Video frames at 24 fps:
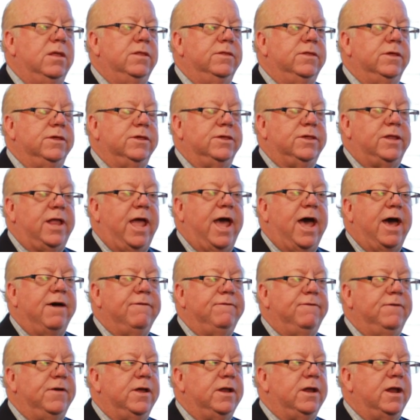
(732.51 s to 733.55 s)
The
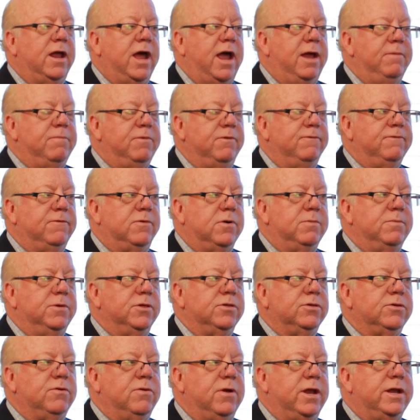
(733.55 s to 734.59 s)
staff at High
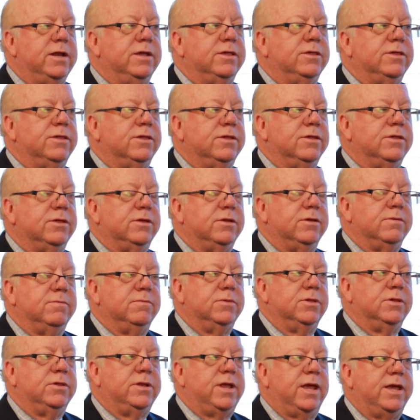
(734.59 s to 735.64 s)
Performance Credit
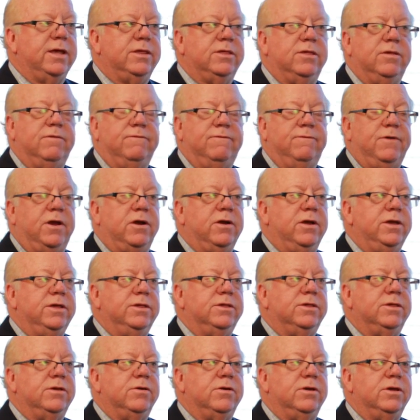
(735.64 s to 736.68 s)
Systems takes it very
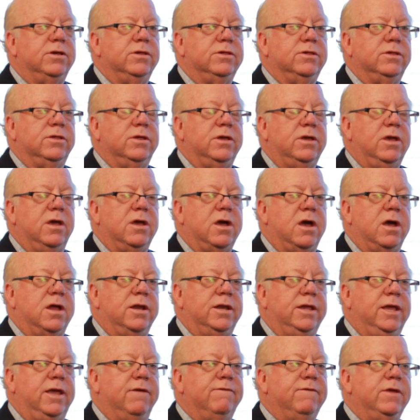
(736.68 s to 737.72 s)
seriously
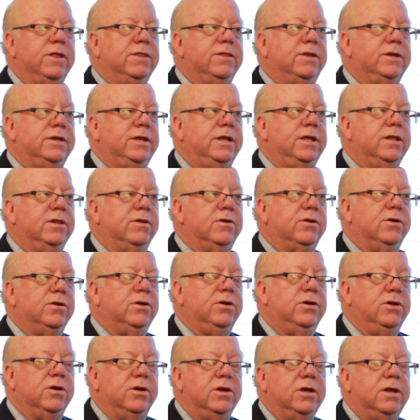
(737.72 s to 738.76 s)
on giving the dealer
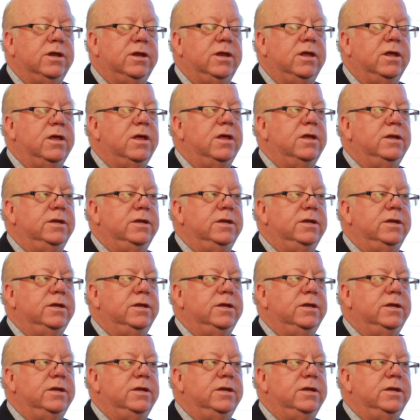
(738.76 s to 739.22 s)
good,